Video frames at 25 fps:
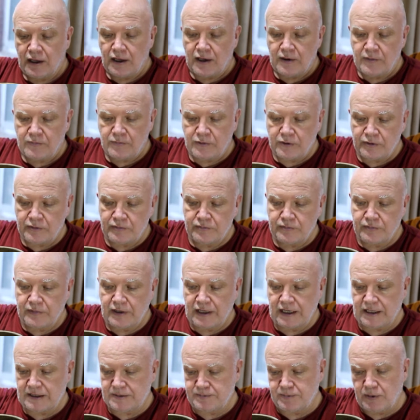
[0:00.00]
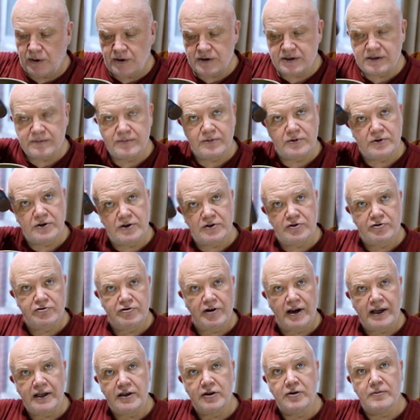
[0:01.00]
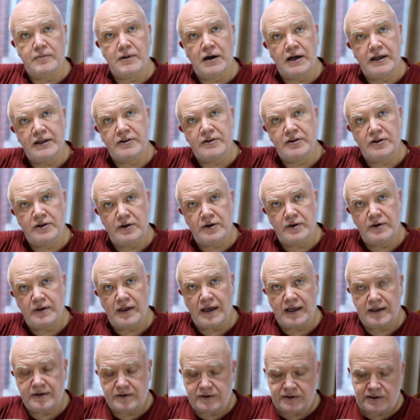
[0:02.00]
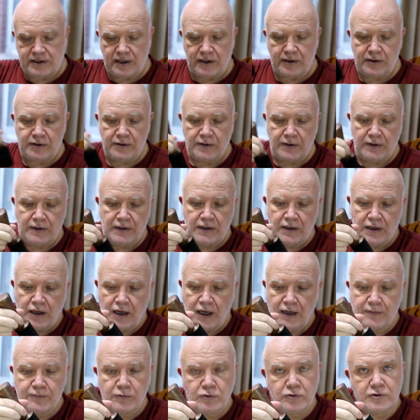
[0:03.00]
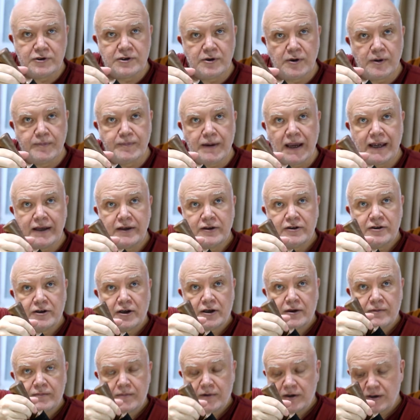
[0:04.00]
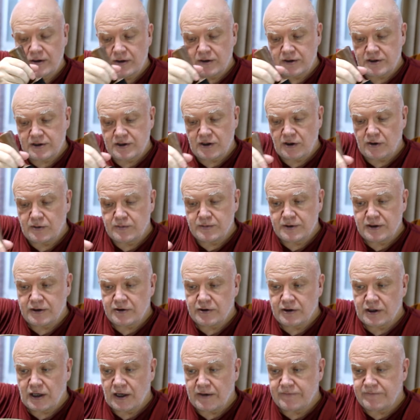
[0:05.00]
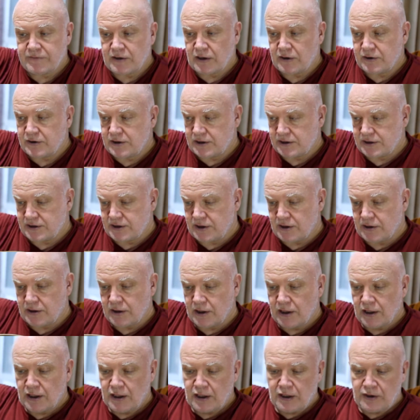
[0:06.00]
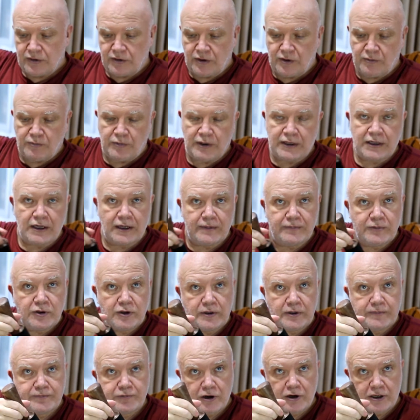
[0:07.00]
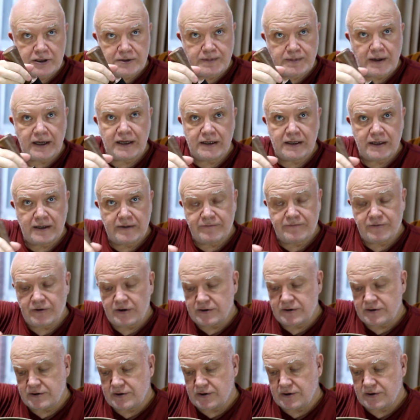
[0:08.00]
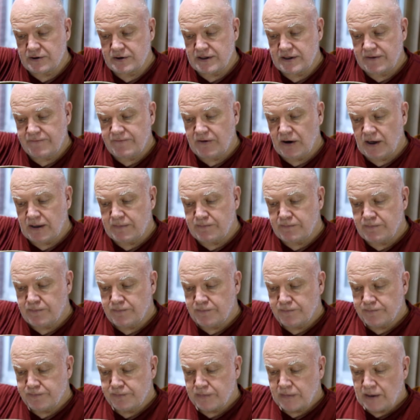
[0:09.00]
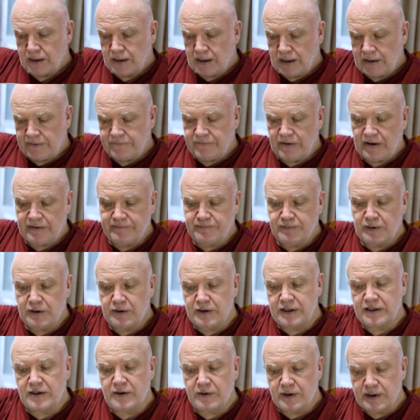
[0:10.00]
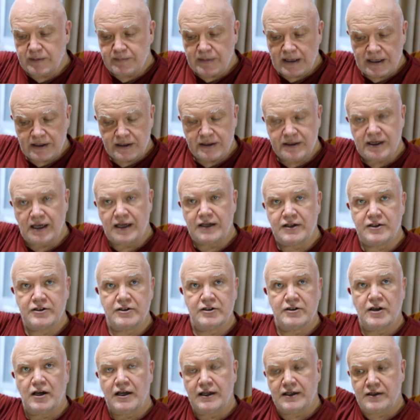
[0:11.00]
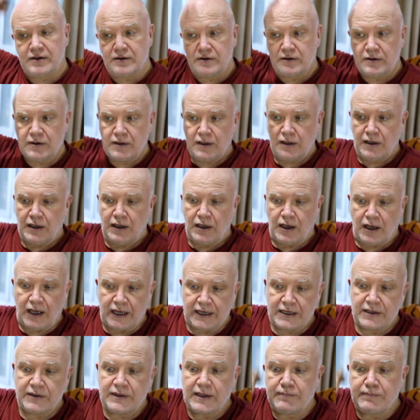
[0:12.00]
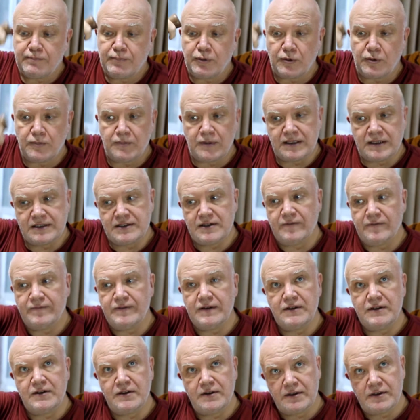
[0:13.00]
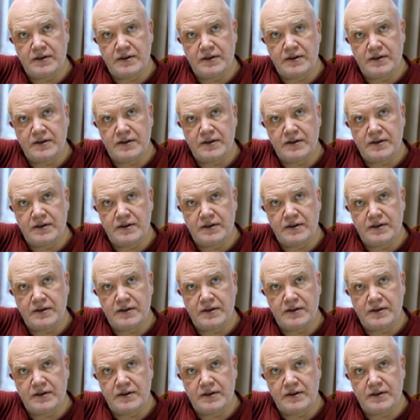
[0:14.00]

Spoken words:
Well, it's possible to train your mind to do that. So I'm also a painter and a sculptor, and I've noticed that when I'm doing brush painting, for instance, if I've been doing meditation, I can then put myself into the